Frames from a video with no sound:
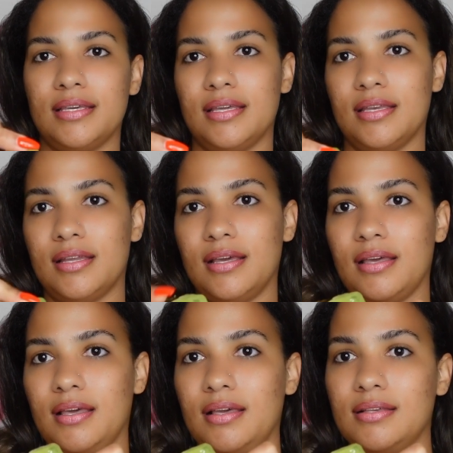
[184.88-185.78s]
in
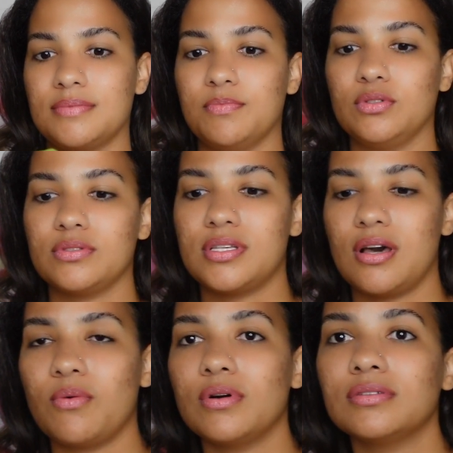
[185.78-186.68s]
a small
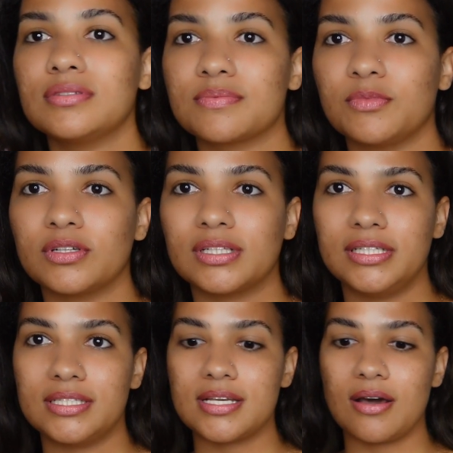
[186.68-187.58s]
towel, small
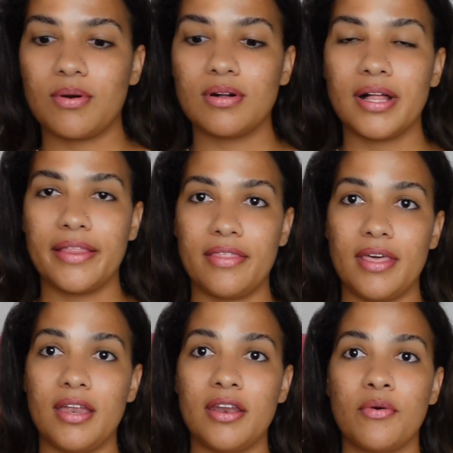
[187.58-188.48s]
clean towel, and
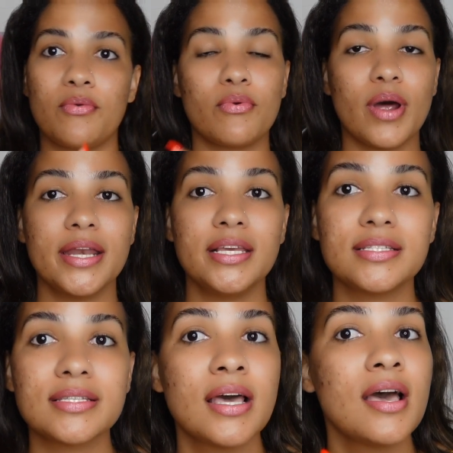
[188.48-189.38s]
then run
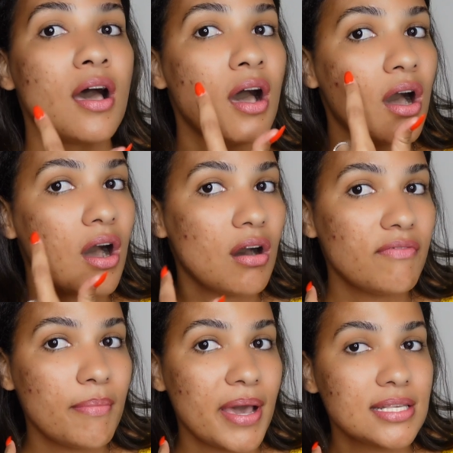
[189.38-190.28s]
it
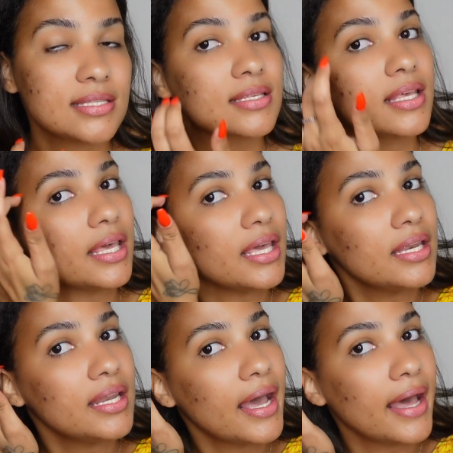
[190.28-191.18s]
over my
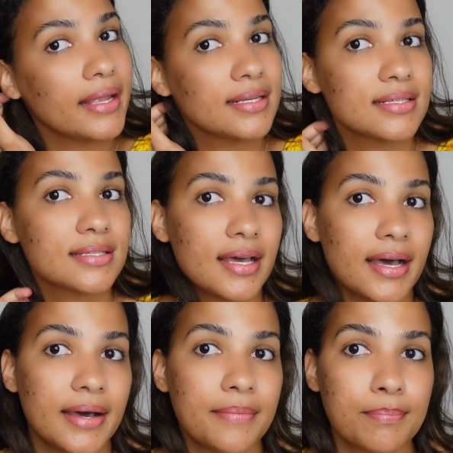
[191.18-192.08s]
skin and
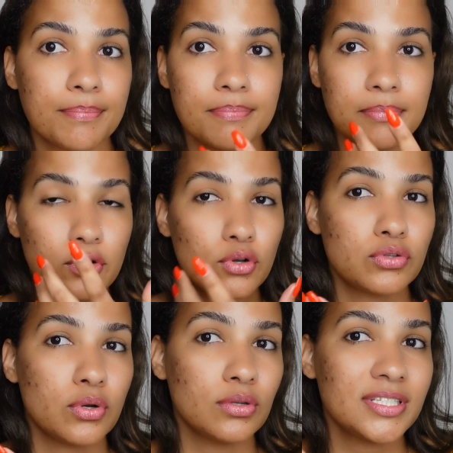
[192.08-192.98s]

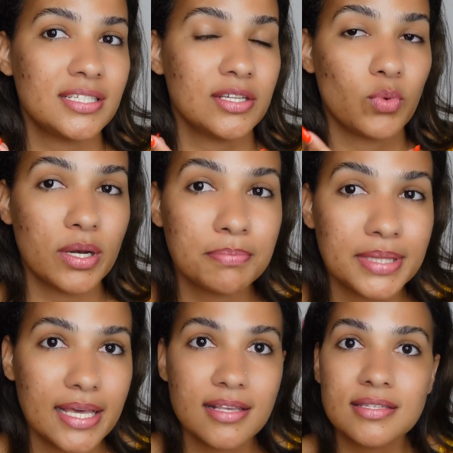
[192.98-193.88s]
not hold it in one
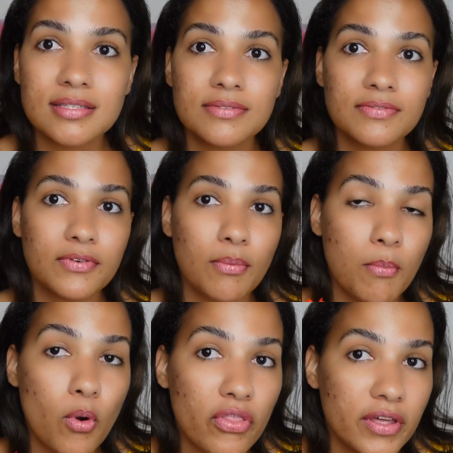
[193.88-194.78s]
place for
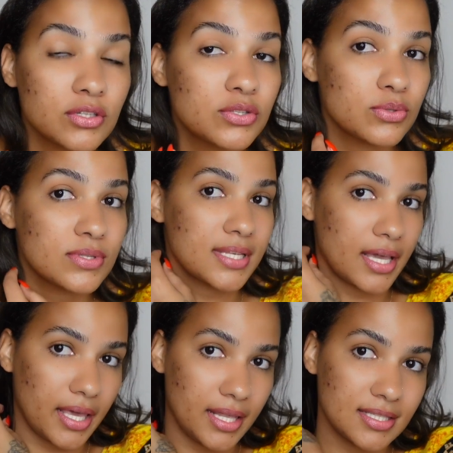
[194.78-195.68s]
more than 2
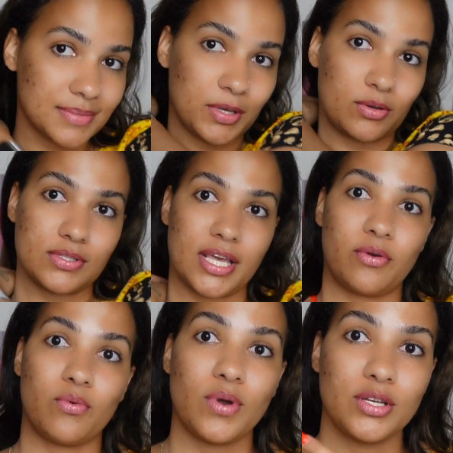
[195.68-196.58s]
seconds because I
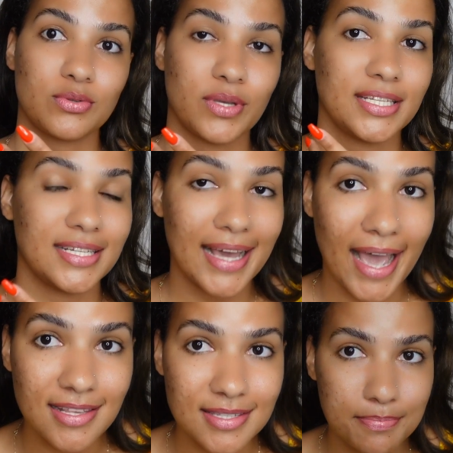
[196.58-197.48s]
don't want to get an ice